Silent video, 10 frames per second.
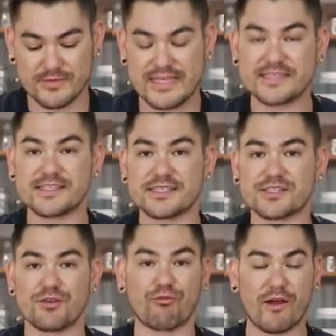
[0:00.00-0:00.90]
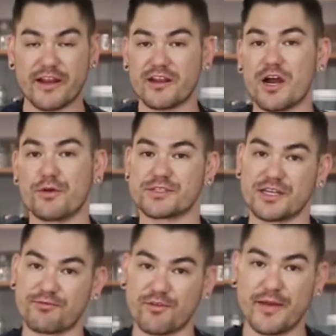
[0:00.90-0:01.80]
this is ready to go. It's
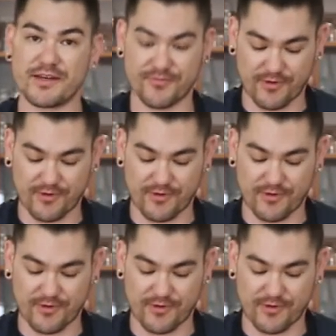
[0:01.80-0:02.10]
going to ferment